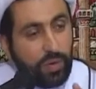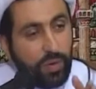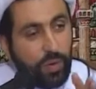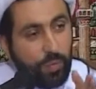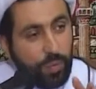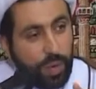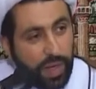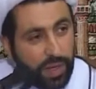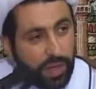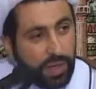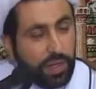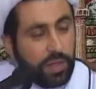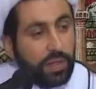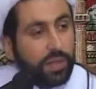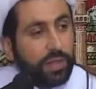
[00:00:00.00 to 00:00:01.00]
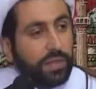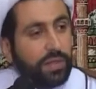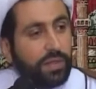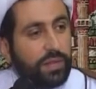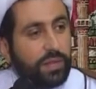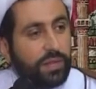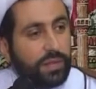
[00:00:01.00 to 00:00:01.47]
obeying
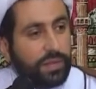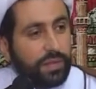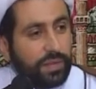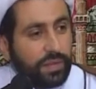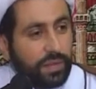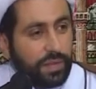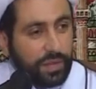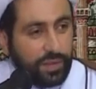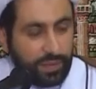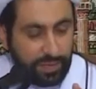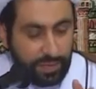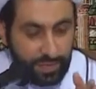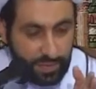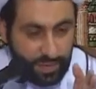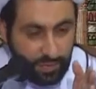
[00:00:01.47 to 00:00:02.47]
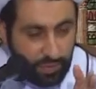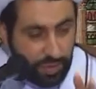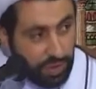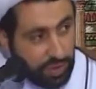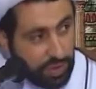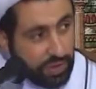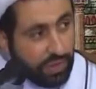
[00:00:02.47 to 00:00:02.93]
the
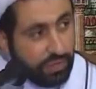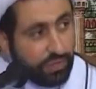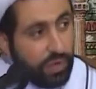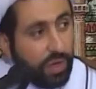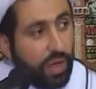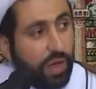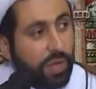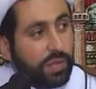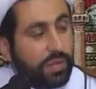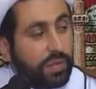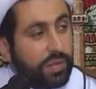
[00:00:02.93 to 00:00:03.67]
religion of God,